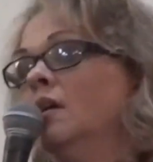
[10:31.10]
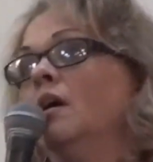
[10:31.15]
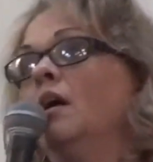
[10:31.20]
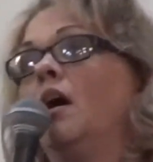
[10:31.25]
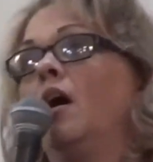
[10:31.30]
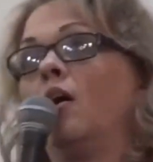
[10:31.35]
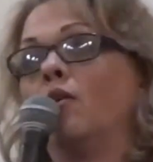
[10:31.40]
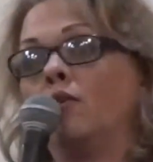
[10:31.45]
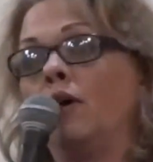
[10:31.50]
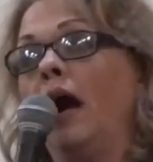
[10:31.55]

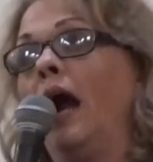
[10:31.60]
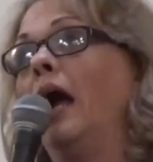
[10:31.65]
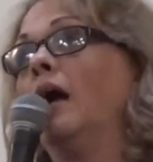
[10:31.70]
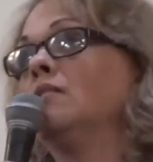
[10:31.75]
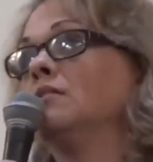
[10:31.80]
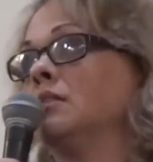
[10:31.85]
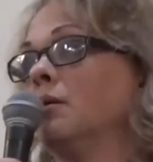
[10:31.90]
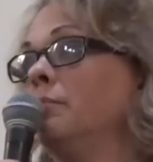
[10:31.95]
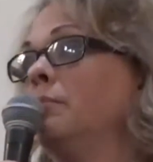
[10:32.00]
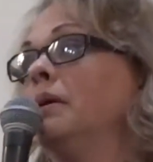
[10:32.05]

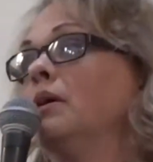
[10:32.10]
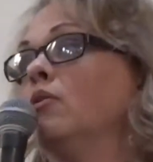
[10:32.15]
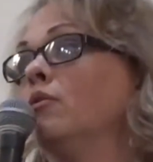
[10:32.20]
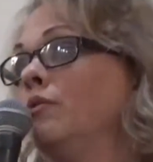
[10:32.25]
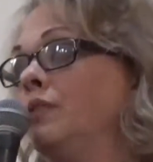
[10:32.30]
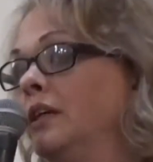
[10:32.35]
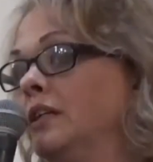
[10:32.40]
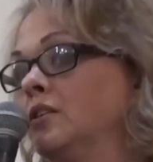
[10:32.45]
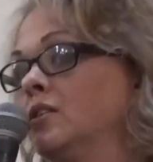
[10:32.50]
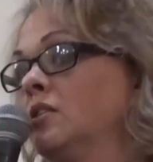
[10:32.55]
around to
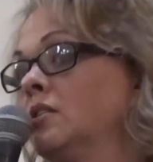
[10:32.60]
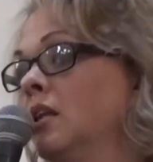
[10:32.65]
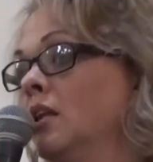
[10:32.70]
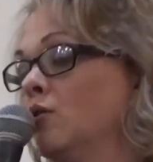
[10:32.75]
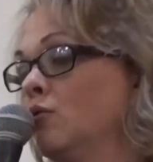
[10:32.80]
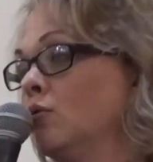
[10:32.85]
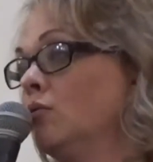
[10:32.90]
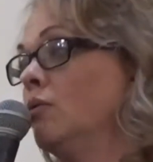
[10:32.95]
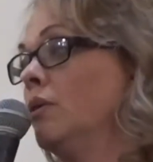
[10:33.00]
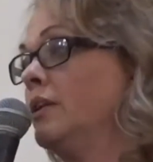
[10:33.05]
build this
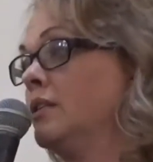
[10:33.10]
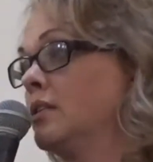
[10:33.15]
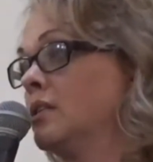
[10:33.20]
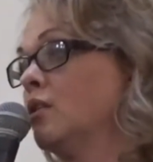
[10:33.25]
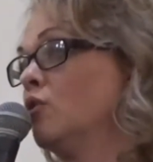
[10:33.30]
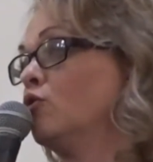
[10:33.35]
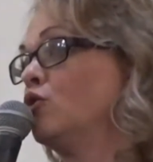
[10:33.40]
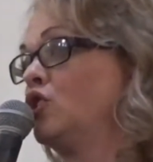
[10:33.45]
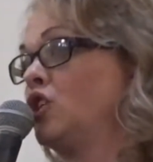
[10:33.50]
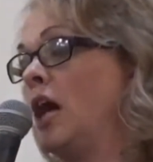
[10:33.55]

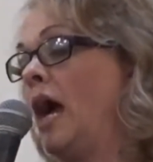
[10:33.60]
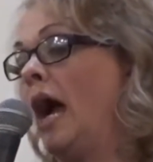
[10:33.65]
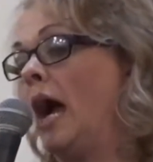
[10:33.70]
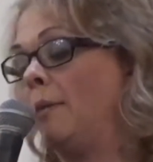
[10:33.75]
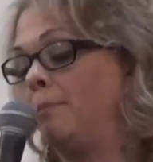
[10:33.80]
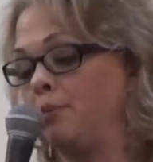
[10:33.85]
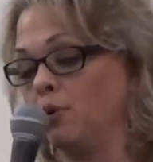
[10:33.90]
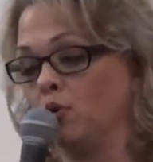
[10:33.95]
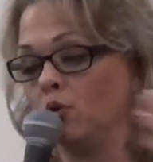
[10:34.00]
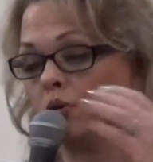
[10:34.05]
little
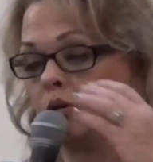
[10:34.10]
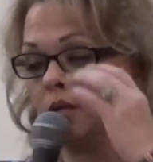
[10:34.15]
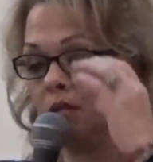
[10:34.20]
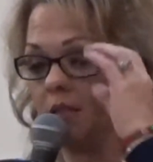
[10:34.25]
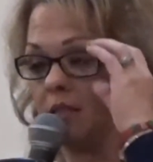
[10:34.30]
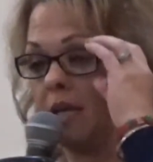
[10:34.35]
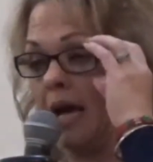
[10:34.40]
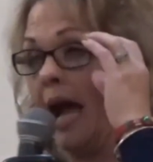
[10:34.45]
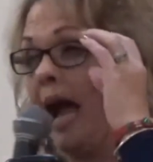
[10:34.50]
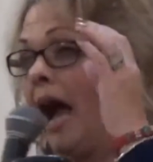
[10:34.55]
chapel,
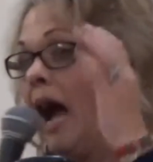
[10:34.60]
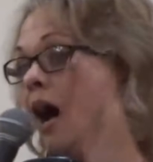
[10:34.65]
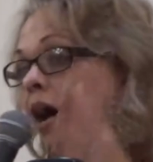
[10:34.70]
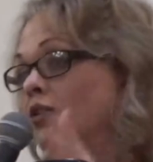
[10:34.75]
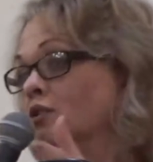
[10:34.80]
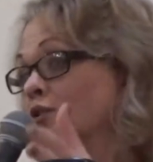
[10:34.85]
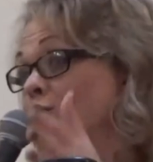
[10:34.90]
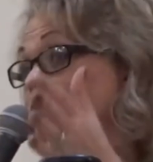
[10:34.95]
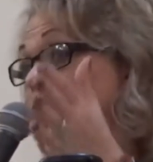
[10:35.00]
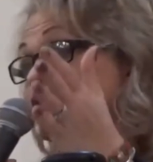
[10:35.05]
because the
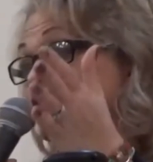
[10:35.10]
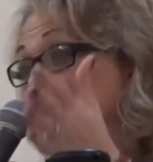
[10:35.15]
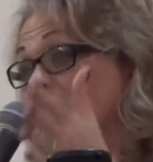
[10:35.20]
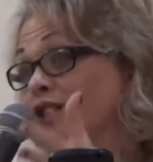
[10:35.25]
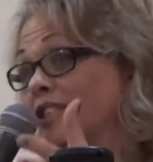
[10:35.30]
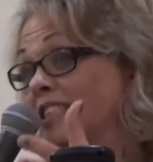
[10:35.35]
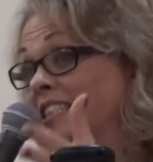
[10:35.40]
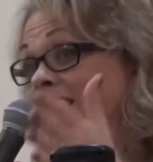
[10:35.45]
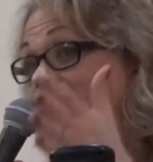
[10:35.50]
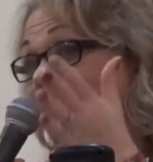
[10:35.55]
house was
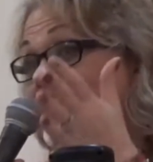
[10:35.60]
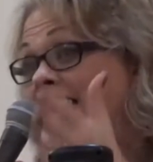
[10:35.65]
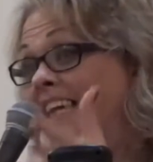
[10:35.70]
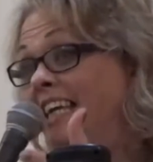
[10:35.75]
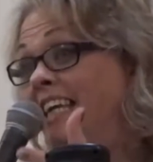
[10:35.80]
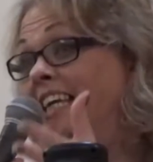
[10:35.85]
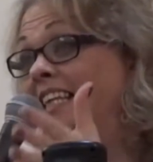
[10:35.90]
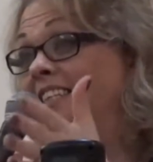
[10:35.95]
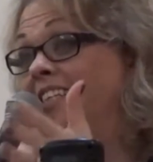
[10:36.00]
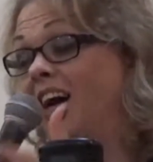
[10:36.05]
just
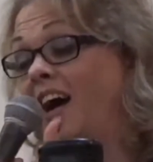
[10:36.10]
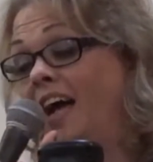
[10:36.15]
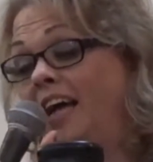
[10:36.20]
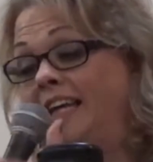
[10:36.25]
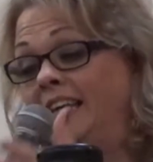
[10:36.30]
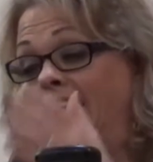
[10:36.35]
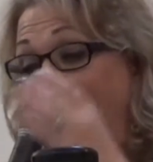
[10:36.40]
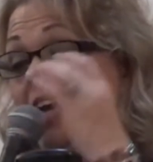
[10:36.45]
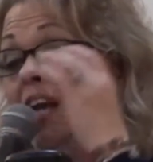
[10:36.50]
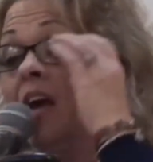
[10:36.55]
teeny
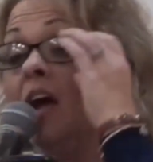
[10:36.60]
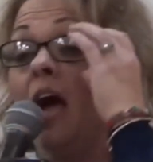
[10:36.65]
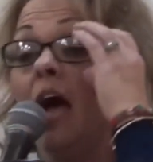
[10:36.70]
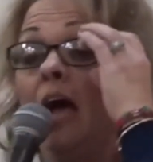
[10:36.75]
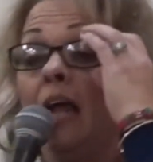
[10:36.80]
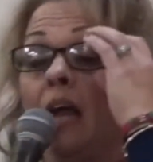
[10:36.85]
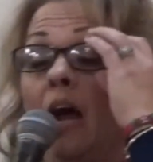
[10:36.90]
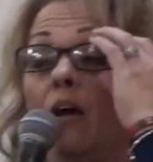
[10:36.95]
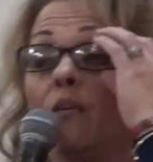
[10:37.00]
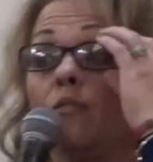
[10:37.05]
tiny, and I